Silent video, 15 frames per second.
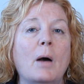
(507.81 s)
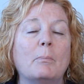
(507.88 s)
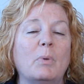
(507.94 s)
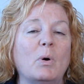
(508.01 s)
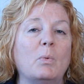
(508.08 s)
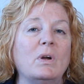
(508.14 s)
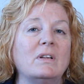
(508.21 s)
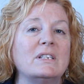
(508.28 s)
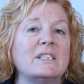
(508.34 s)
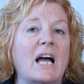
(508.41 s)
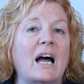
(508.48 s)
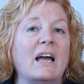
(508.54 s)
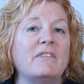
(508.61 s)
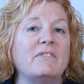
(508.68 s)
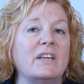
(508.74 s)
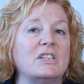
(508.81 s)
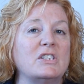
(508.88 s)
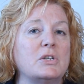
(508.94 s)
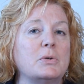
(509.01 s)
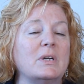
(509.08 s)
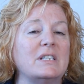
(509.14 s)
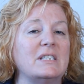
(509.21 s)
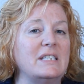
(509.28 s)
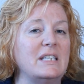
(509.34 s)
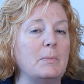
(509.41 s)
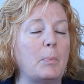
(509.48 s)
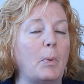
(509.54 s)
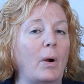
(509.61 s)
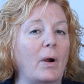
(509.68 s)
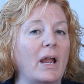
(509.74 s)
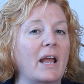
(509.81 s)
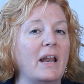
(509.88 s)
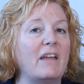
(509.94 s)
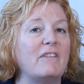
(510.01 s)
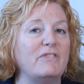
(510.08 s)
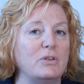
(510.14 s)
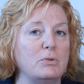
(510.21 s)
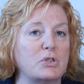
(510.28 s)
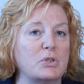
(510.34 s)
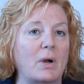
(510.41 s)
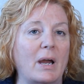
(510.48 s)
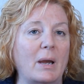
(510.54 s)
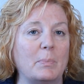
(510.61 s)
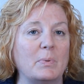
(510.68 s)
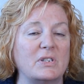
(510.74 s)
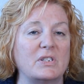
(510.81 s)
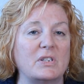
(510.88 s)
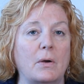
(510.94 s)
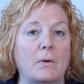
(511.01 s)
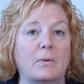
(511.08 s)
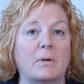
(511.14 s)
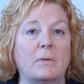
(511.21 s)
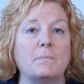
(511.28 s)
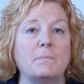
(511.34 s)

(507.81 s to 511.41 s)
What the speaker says: but we'll dive into it deeper in a future episode.